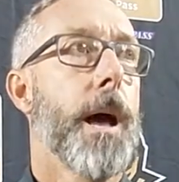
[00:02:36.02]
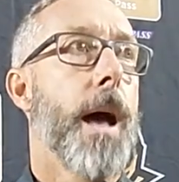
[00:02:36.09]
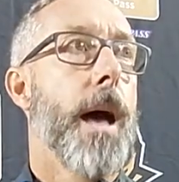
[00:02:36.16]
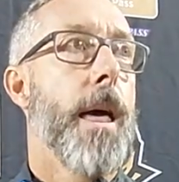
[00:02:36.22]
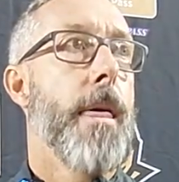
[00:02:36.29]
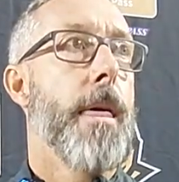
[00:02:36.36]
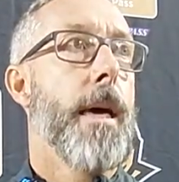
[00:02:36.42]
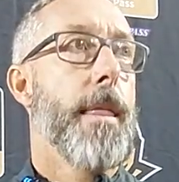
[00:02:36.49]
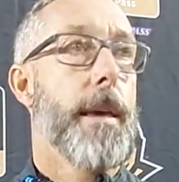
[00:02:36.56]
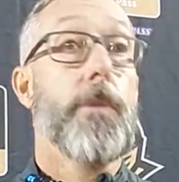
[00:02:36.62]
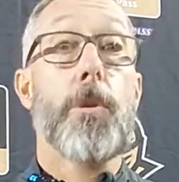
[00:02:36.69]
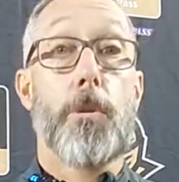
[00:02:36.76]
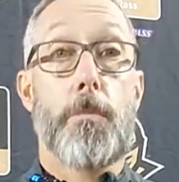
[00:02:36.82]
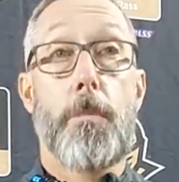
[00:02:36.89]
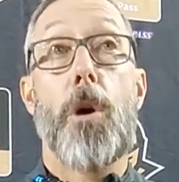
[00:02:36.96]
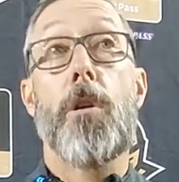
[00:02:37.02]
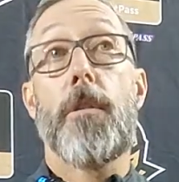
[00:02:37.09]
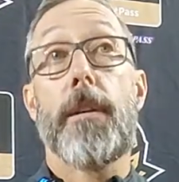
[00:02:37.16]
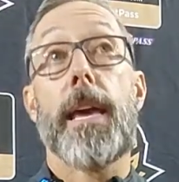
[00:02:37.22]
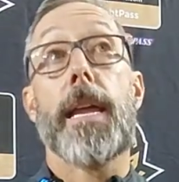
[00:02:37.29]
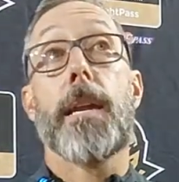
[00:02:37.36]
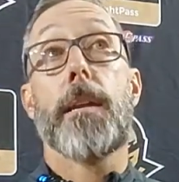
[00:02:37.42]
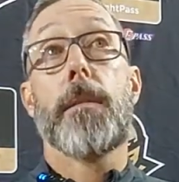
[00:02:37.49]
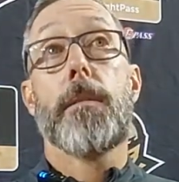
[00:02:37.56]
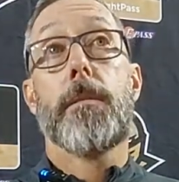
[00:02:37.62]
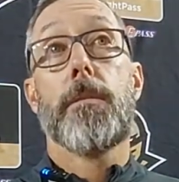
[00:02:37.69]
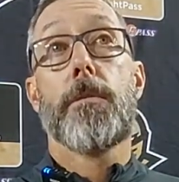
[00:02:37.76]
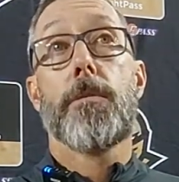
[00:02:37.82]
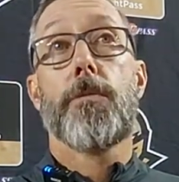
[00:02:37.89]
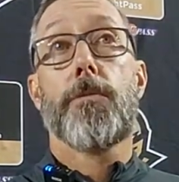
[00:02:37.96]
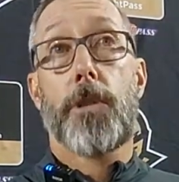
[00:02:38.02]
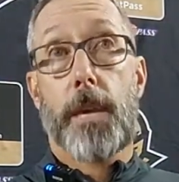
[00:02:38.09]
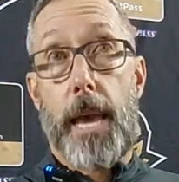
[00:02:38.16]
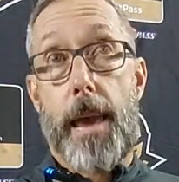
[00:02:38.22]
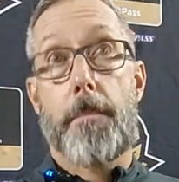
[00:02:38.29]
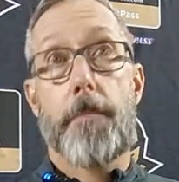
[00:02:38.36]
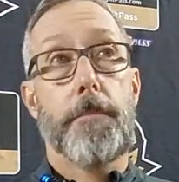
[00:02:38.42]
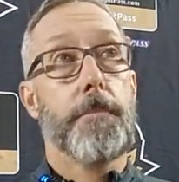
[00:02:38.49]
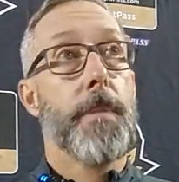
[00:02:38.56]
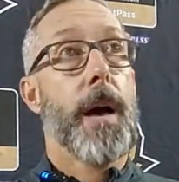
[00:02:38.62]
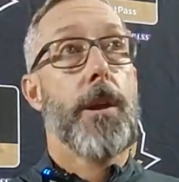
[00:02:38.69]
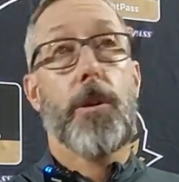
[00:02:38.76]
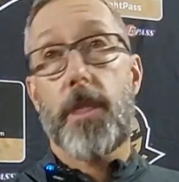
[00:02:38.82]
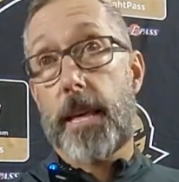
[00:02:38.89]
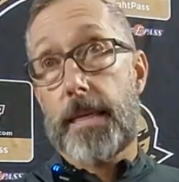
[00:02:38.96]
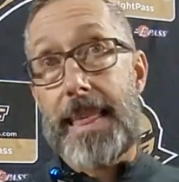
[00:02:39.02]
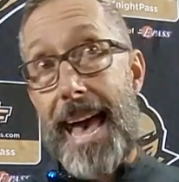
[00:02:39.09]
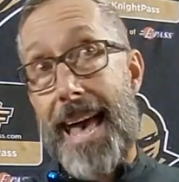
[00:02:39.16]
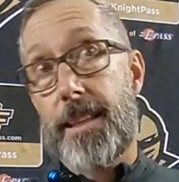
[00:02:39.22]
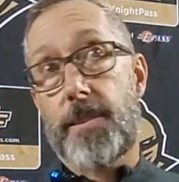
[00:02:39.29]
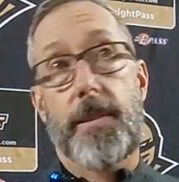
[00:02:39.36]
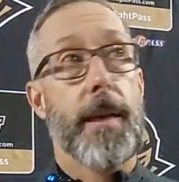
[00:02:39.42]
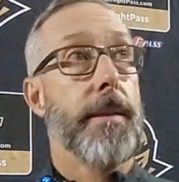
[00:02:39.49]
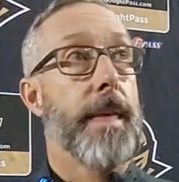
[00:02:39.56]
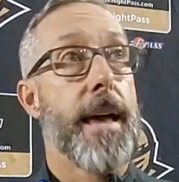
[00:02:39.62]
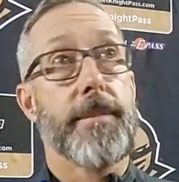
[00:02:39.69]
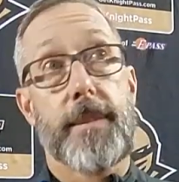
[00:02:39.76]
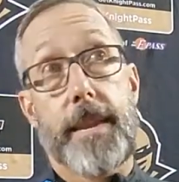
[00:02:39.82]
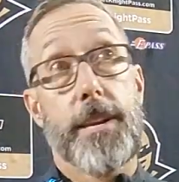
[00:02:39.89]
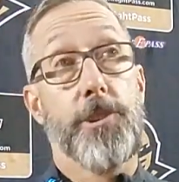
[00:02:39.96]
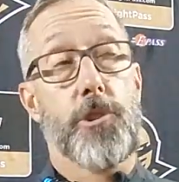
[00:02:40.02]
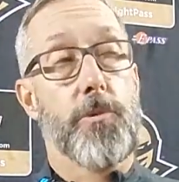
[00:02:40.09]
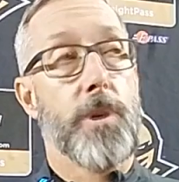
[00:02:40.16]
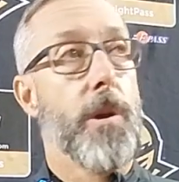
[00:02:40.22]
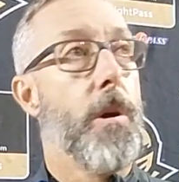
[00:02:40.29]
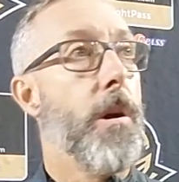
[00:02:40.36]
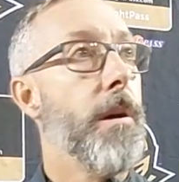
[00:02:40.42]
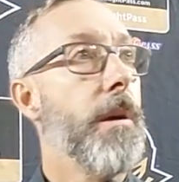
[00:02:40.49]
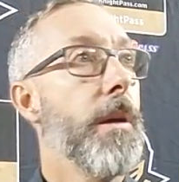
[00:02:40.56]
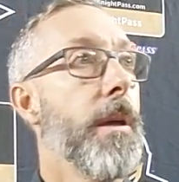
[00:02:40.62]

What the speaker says: I think we were motivated for the game. I don't think that's an issue at all.